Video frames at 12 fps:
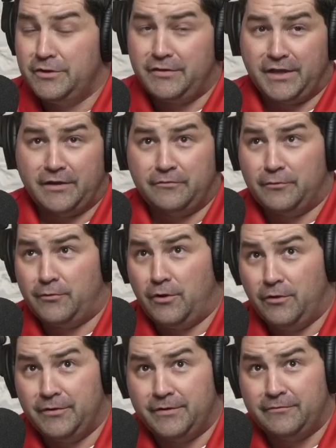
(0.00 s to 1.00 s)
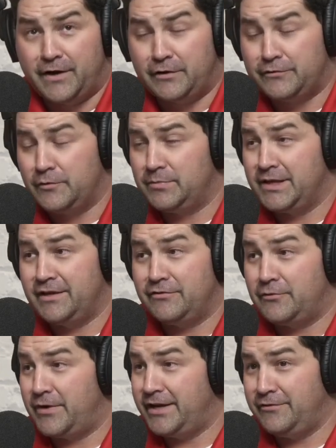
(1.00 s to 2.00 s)
you think of the role that Firestone plays
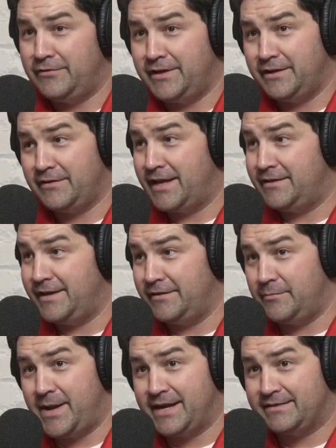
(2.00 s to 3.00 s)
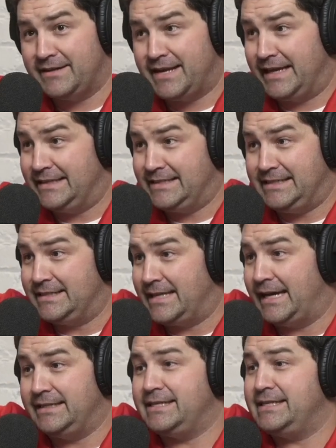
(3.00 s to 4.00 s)
in racing, that dates back to
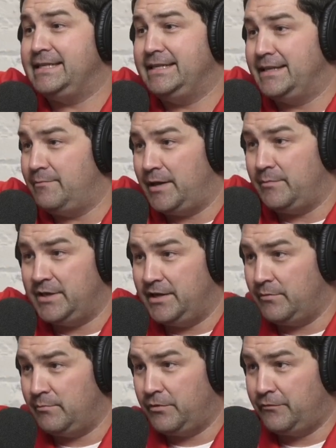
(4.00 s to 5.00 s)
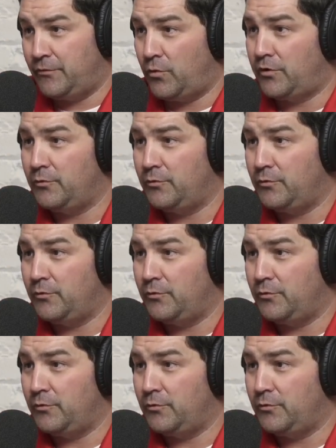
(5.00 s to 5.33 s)
1919 and maybe even before,